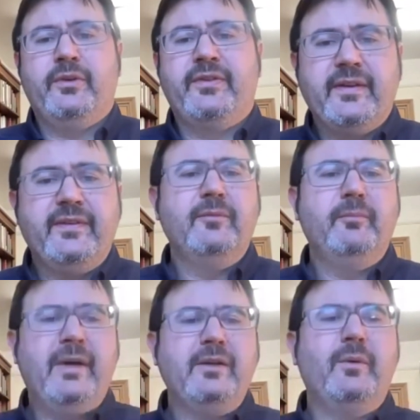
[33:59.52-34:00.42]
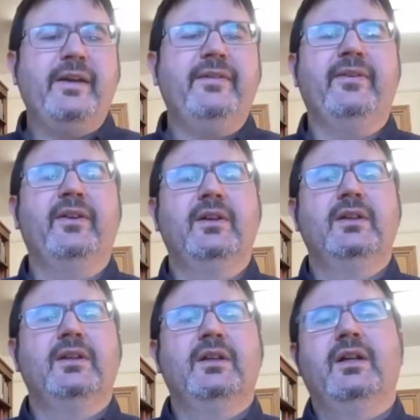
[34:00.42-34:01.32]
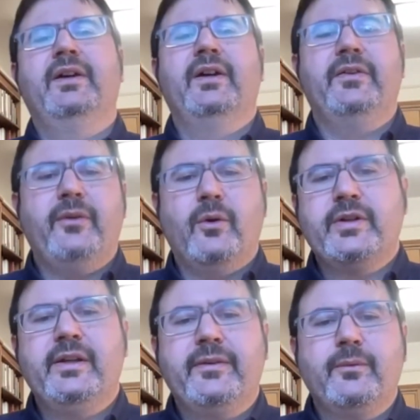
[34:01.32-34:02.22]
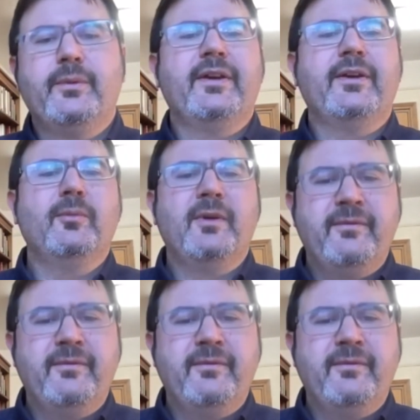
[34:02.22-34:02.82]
thus in many ways a socialist with a human